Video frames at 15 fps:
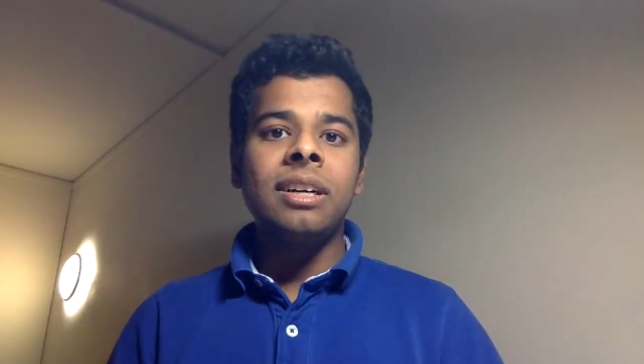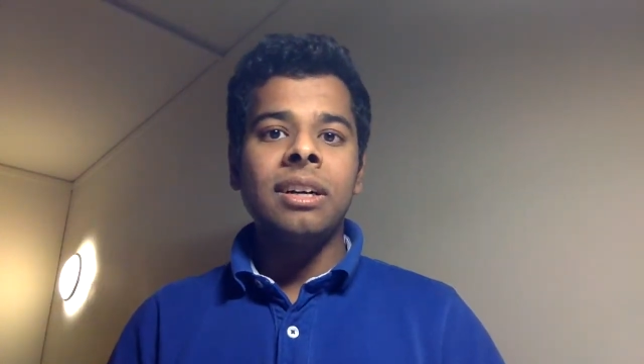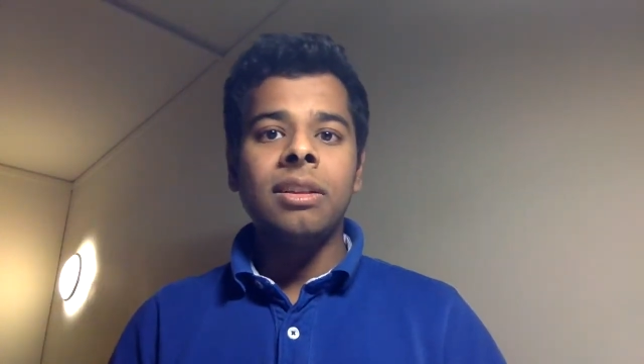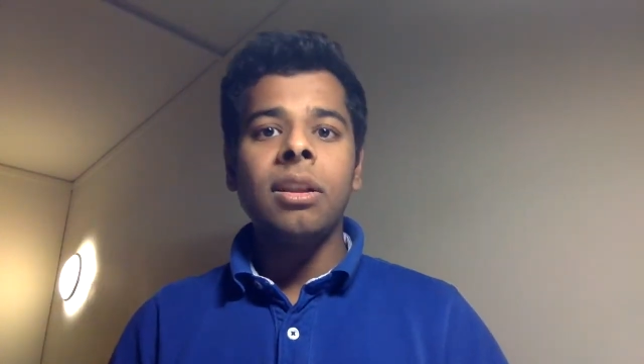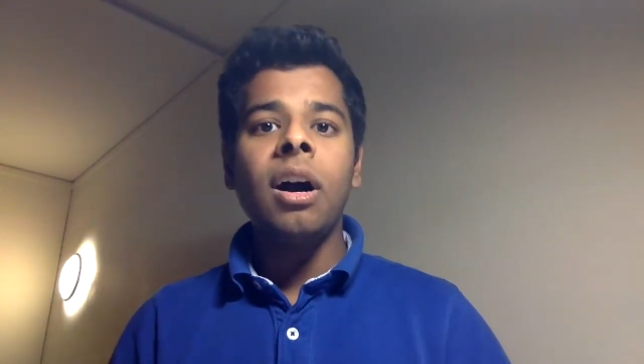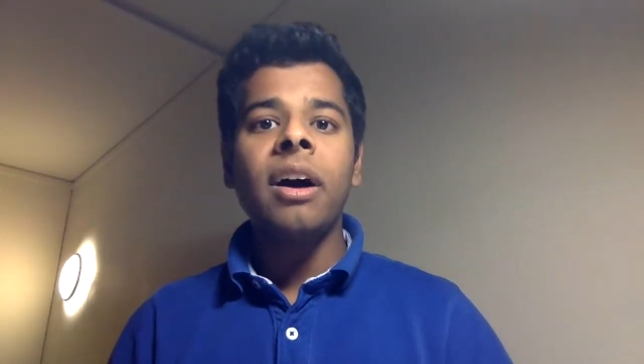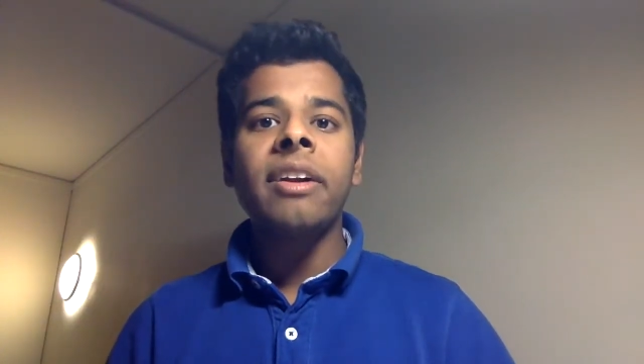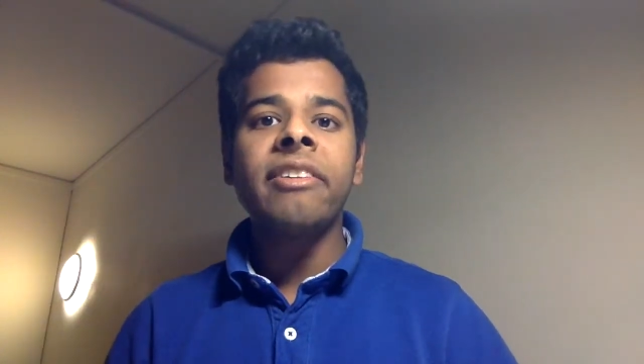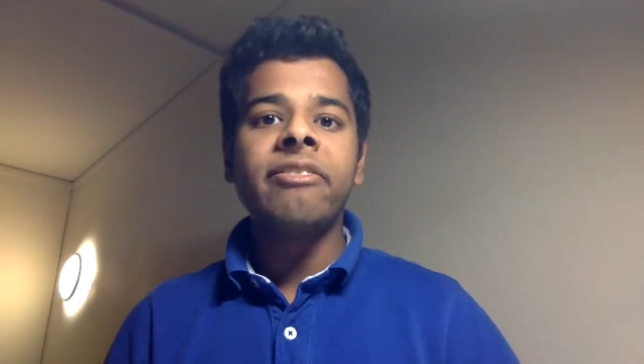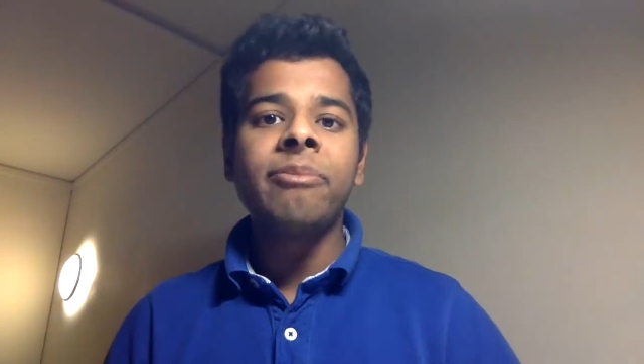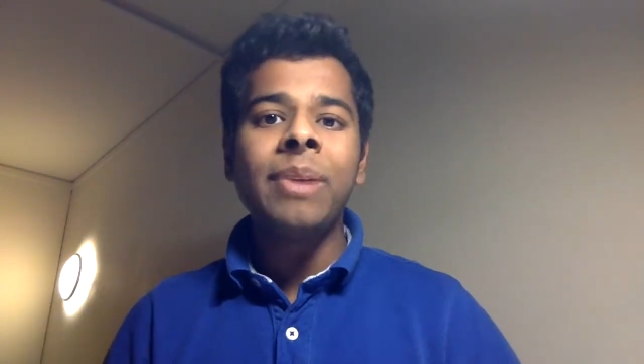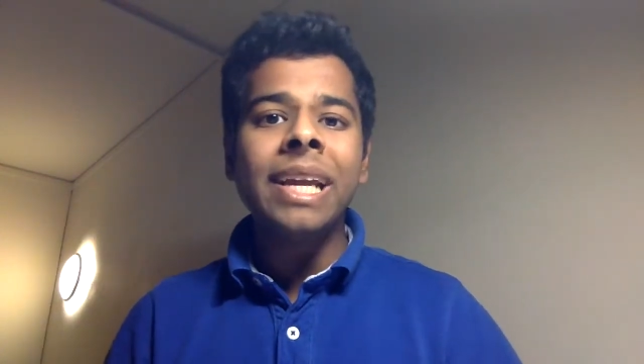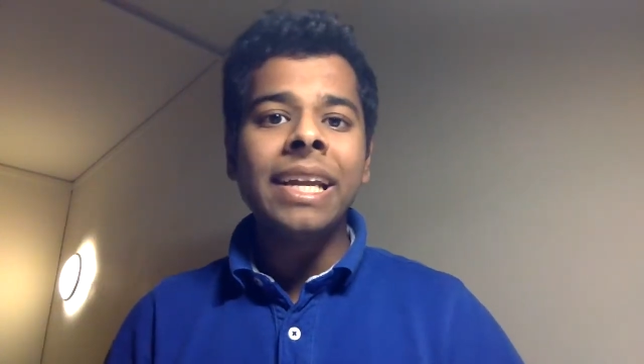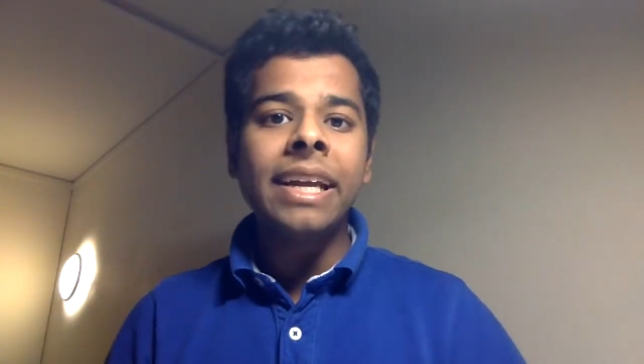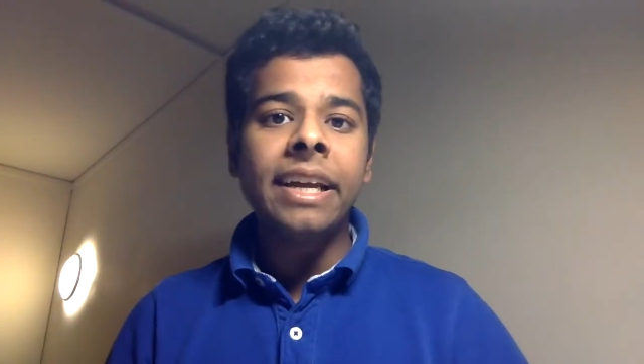lot of
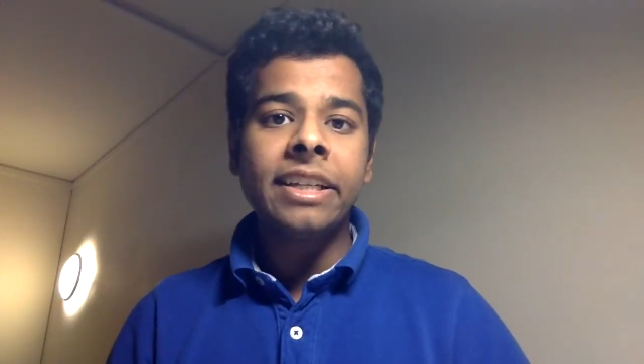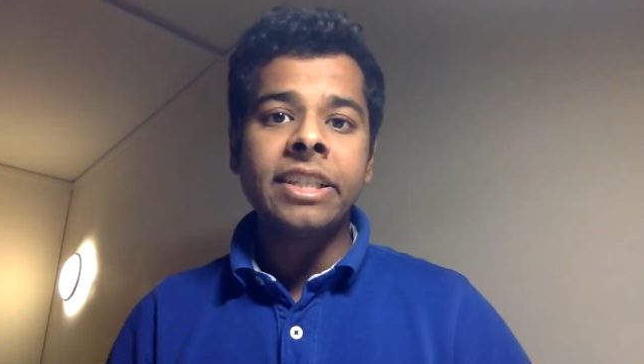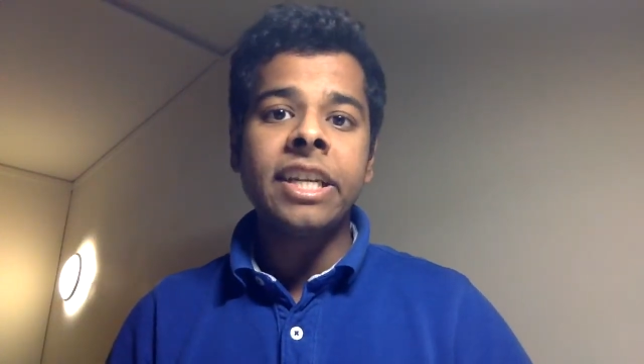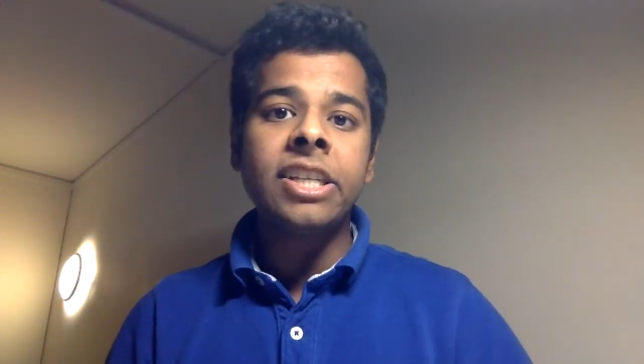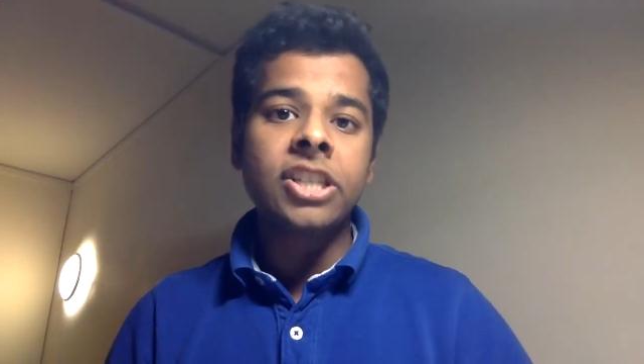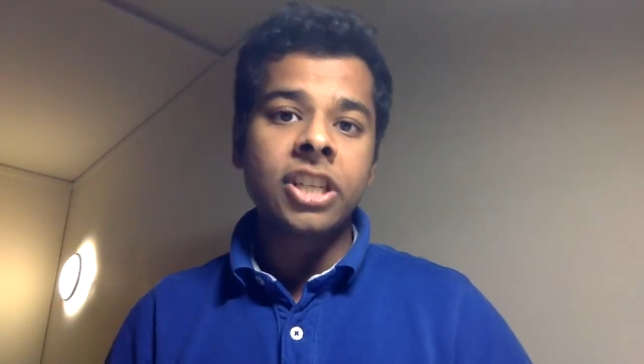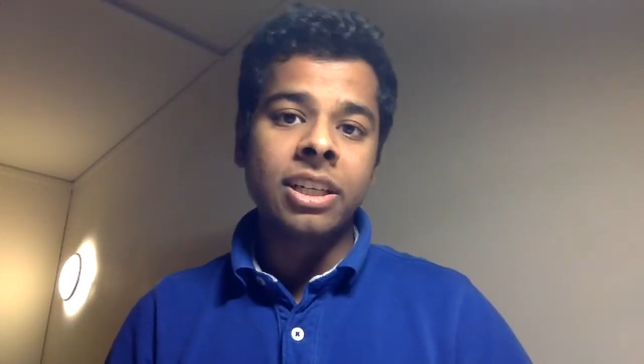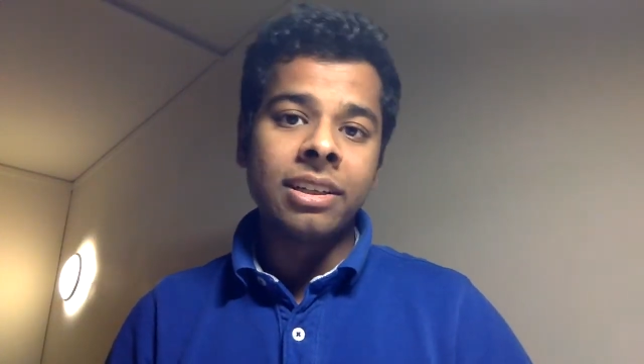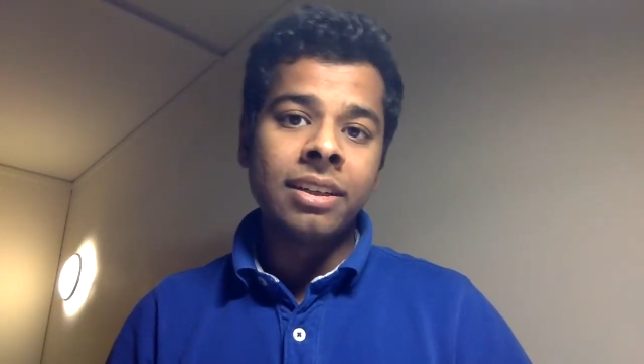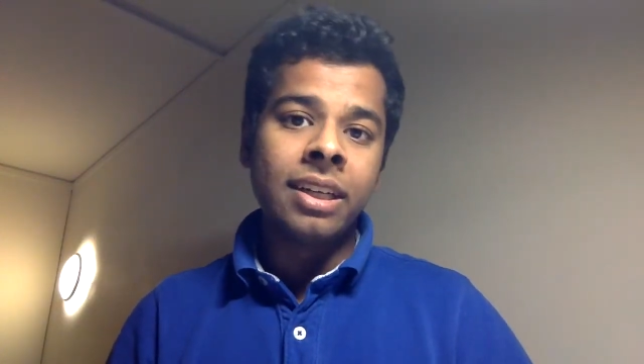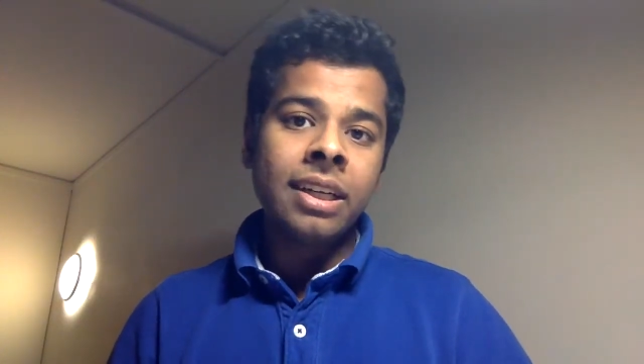media attention.